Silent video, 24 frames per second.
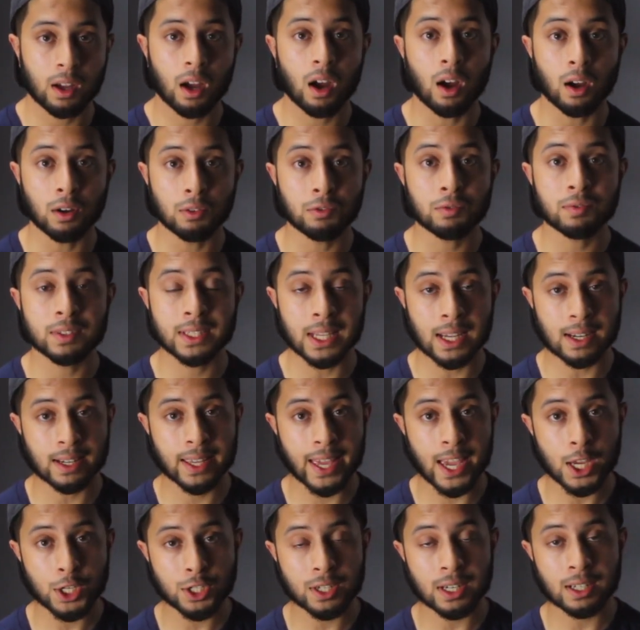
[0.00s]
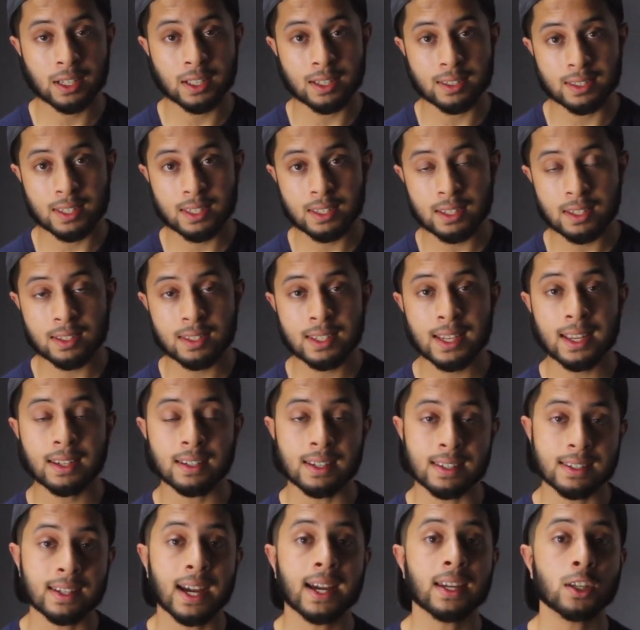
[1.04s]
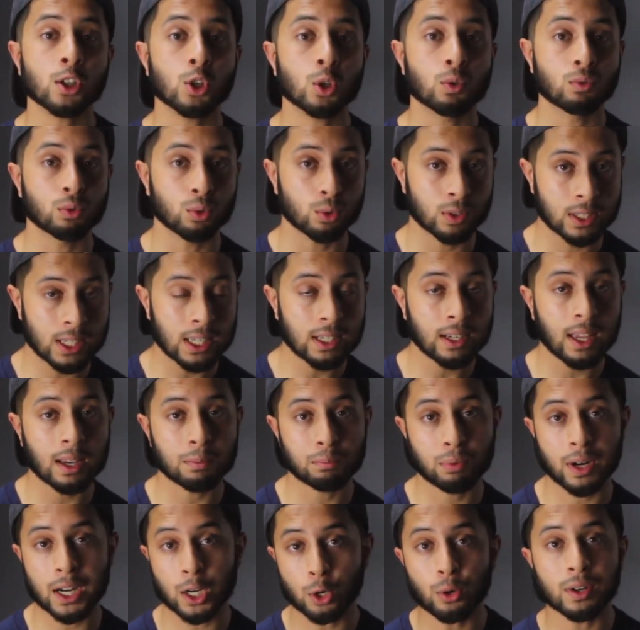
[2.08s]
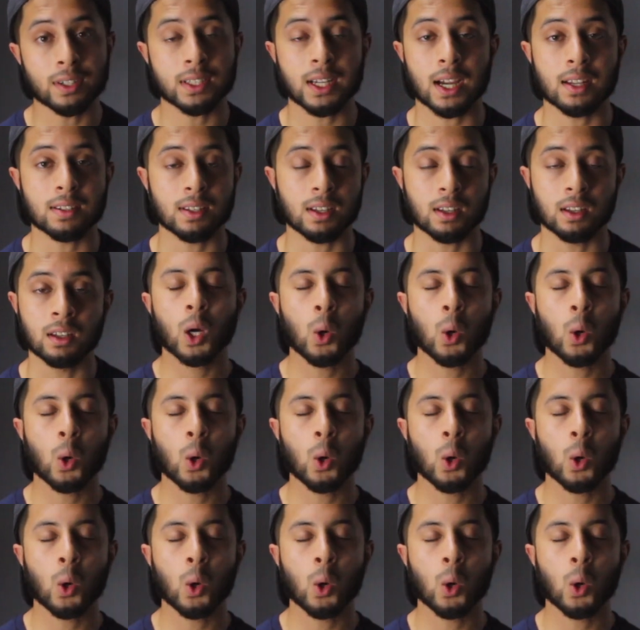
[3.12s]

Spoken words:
of dedication and consistency in designing your routine and prioritizing.